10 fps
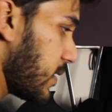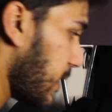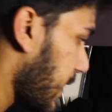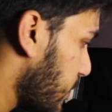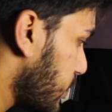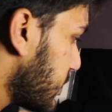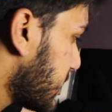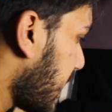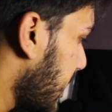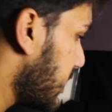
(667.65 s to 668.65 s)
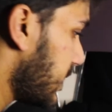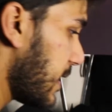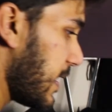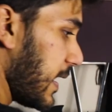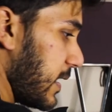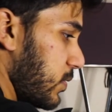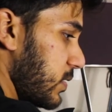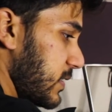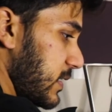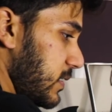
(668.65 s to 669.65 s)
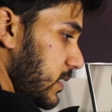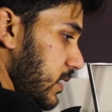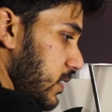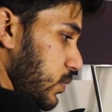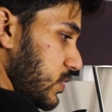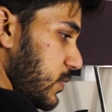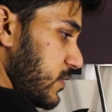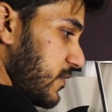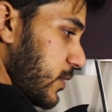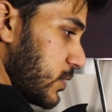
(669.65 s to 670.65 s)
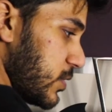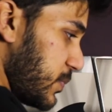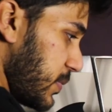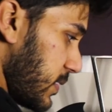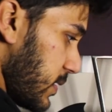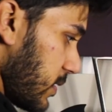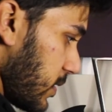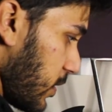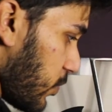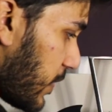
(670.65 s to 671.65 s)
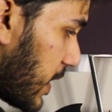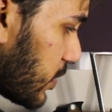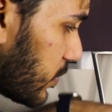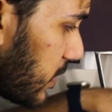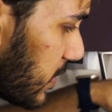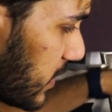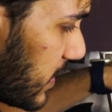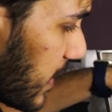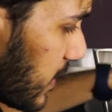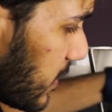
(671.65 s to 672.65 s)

again, it was all scattered, and all I did was move the phone up around the deck of